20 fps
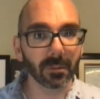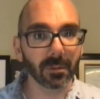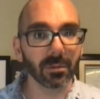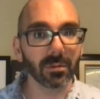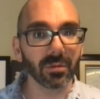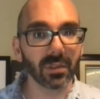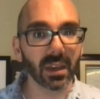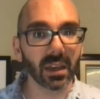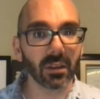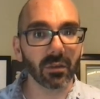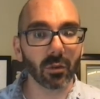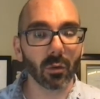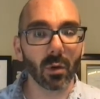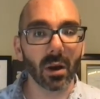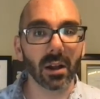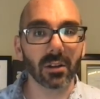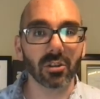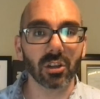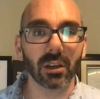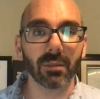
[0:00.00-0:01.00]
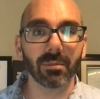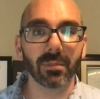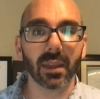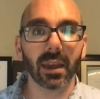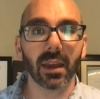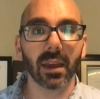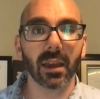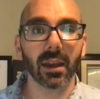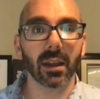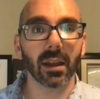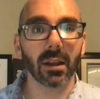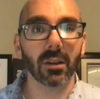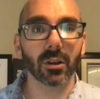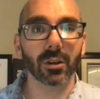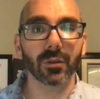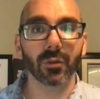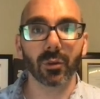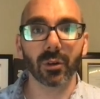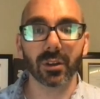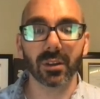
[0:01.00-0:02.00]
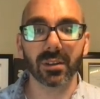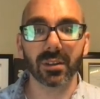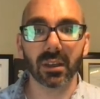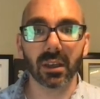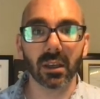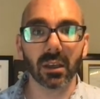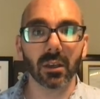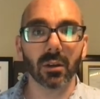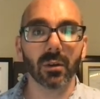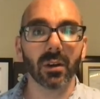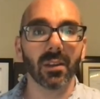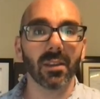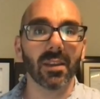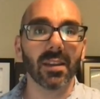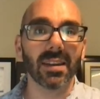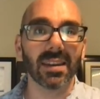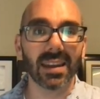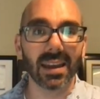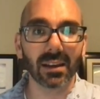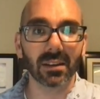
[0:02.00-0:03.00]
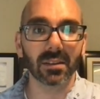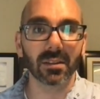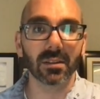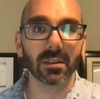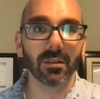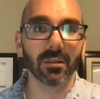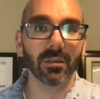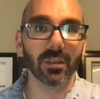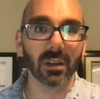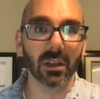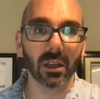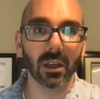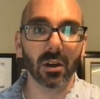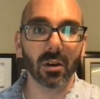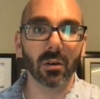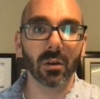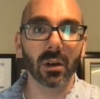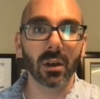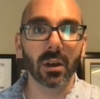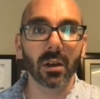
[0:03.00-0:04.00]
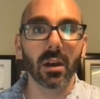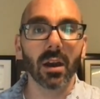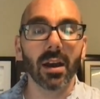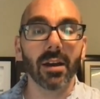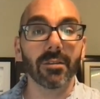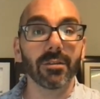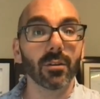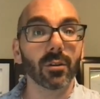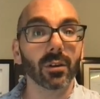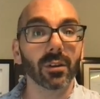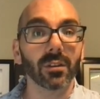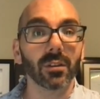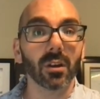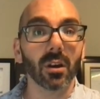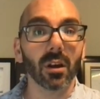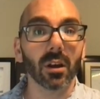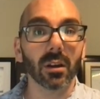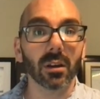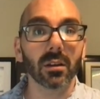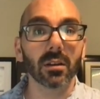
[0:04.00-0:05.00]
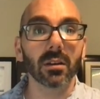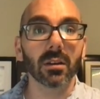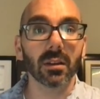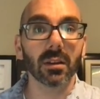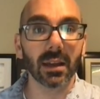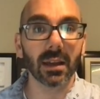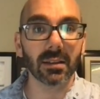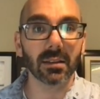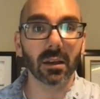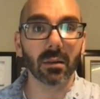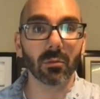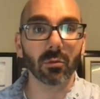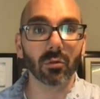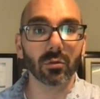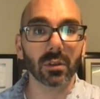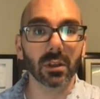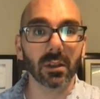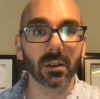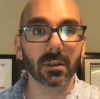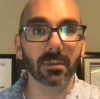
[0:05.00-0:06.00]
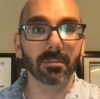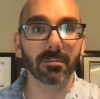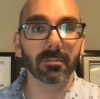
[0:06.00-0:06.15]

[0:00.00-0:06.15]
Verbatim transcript: thank you for watching, and I look forward to seeing you in the next video uh, focused on nighttime routines.